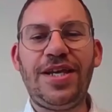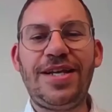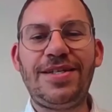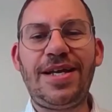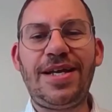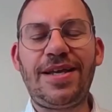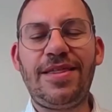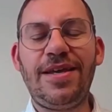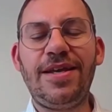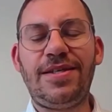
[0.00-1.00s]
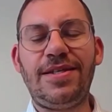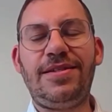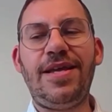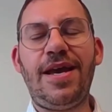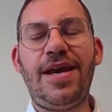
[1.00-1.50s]
thing is that I think
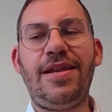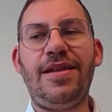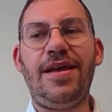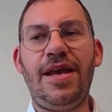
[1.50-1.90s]
since then,